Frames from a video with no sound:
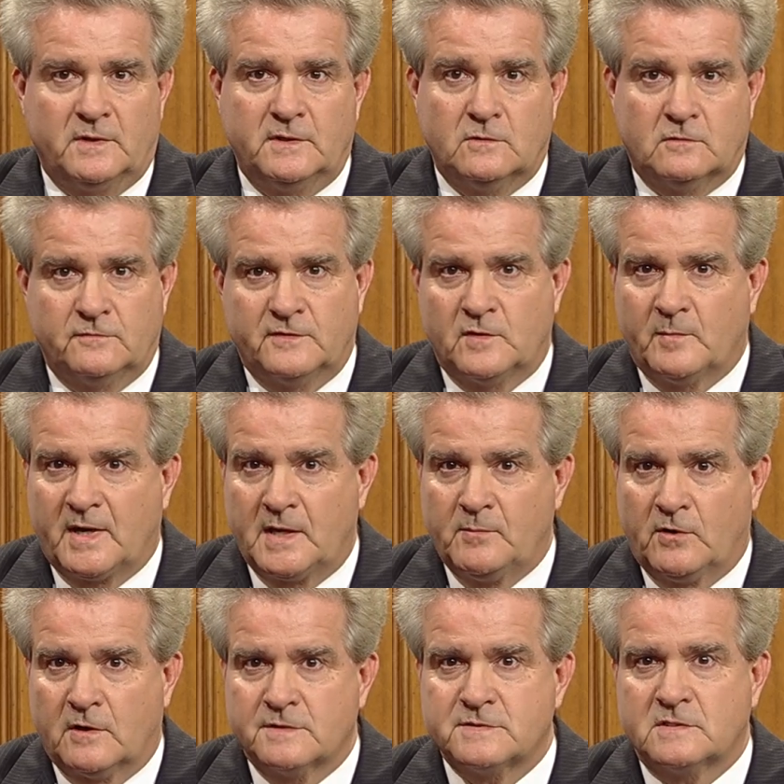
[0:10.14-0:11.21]
Hill for the
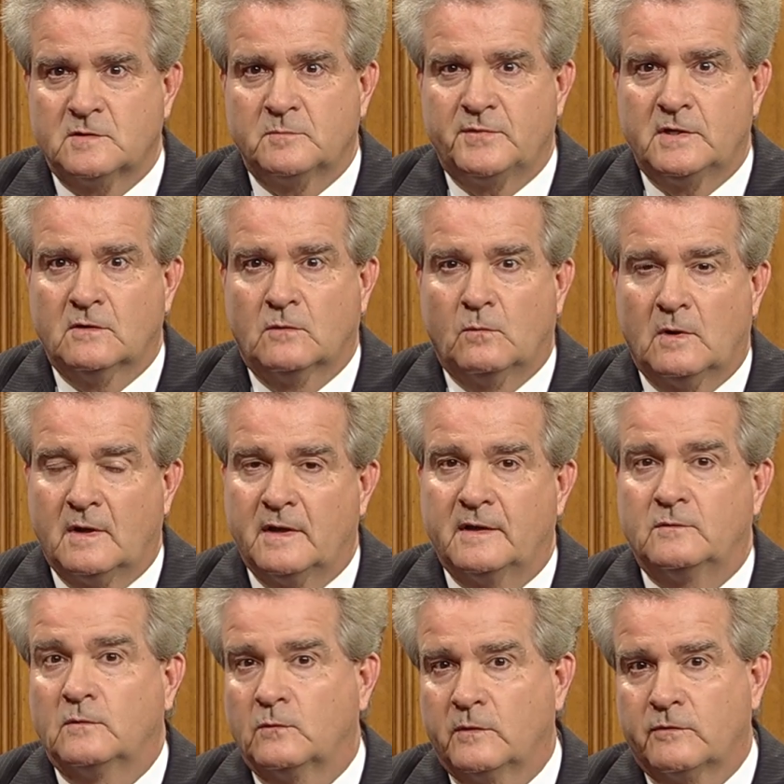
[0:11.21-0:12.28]
Bipartisan Appeal
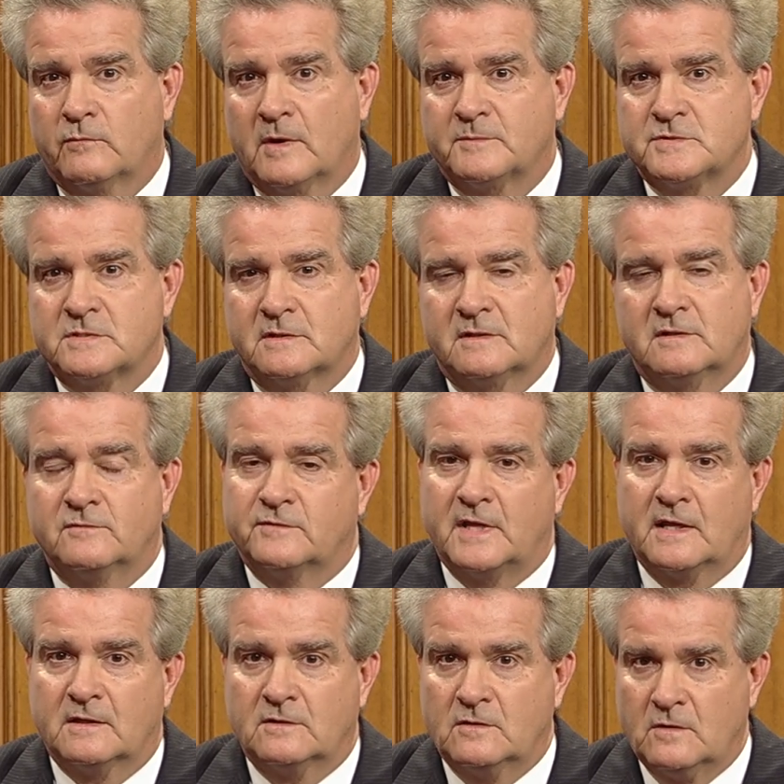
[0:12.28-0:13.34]
Wine with Representative
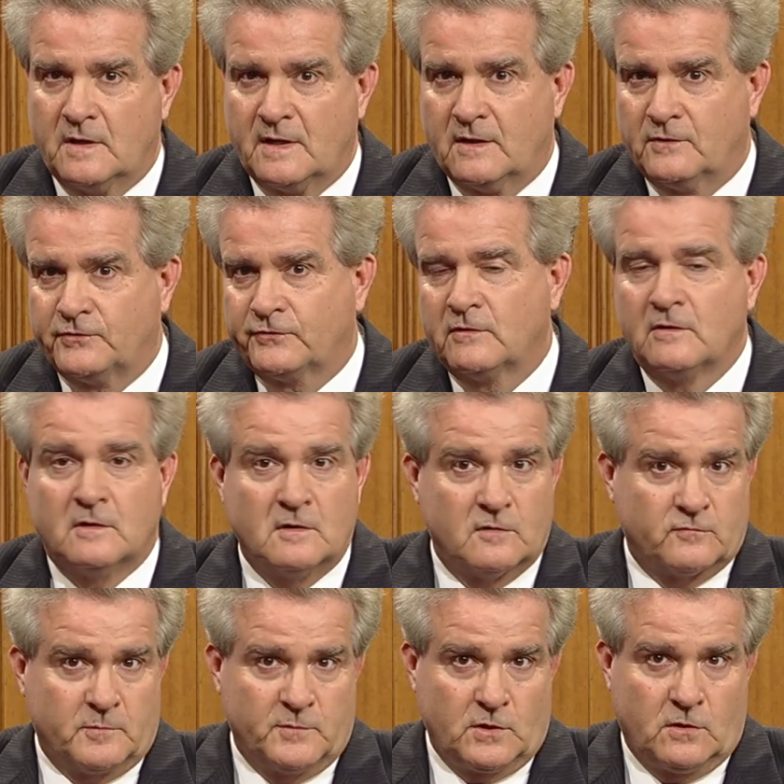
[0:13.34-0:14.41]
Dan Newhouse
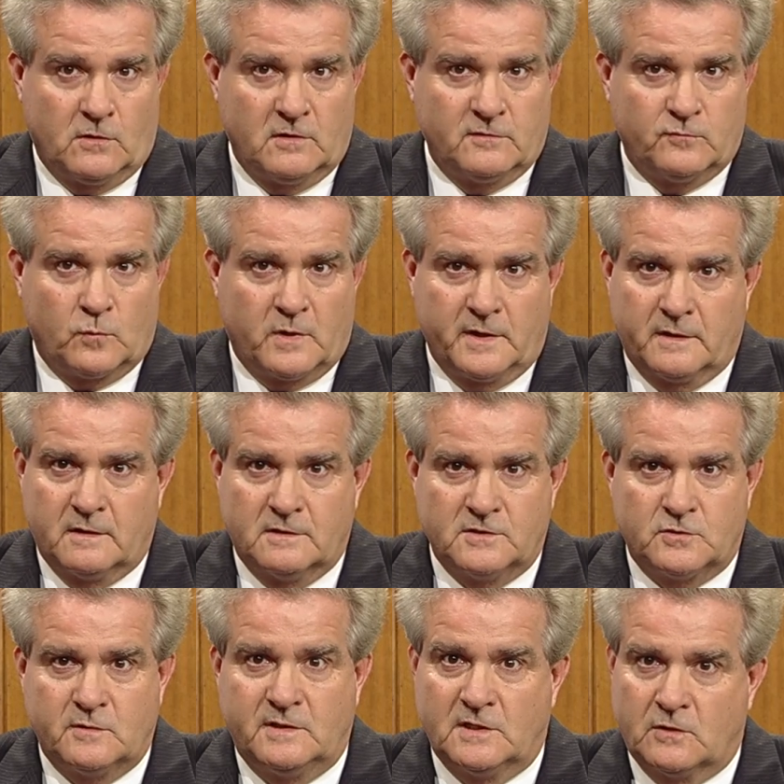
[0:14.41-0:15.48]
from the heart of wine
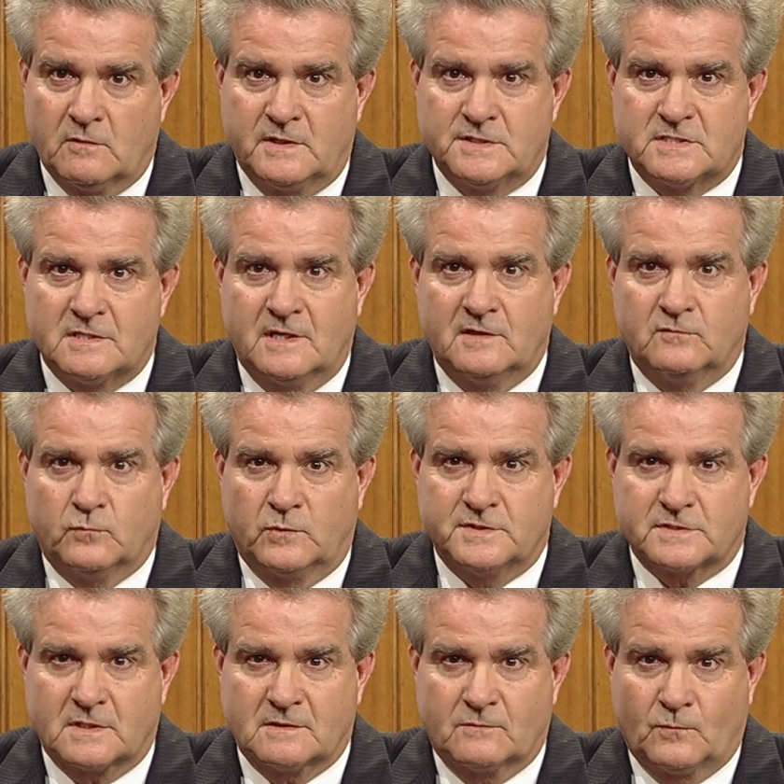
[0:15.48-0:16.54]
country in the great state of
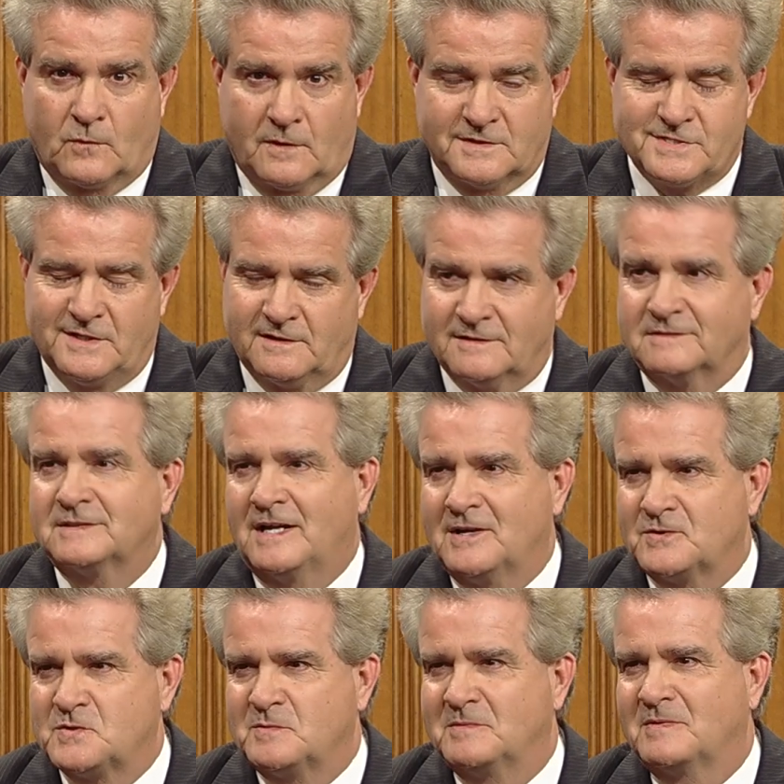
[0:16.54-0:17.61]
Washington.
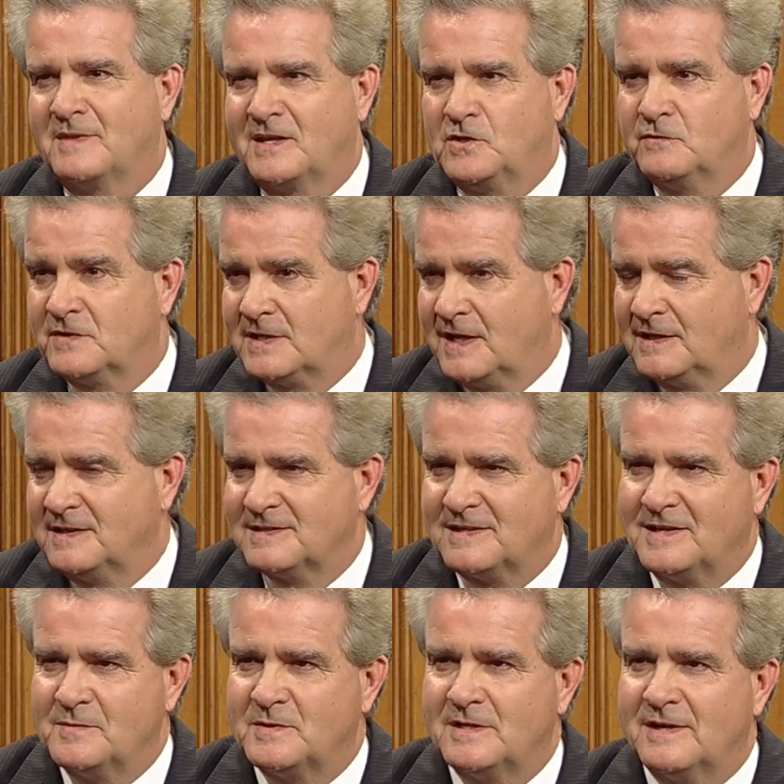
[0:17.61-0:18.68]
Congressman, thank you for taking the
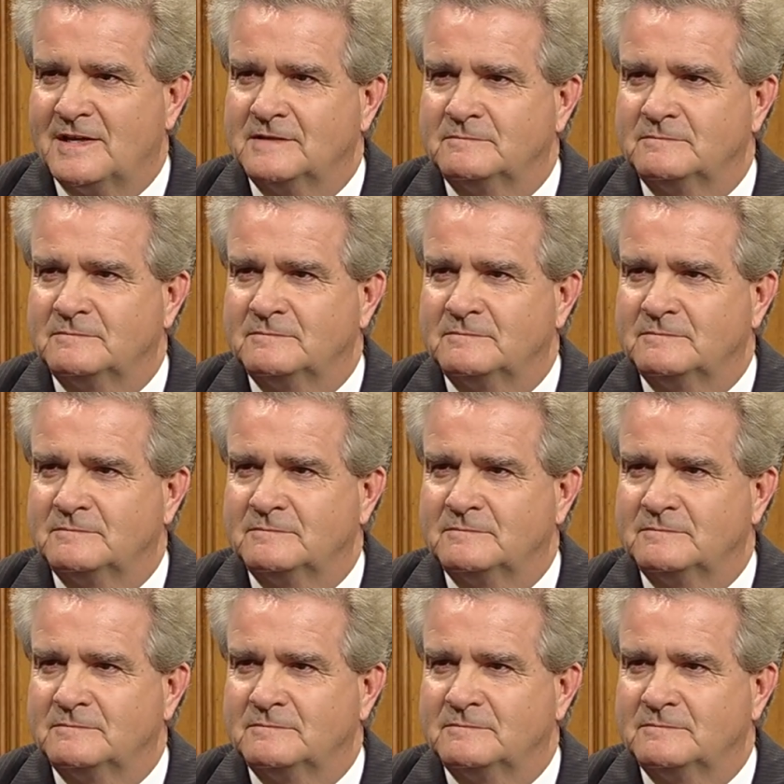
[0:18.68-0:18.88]
time today.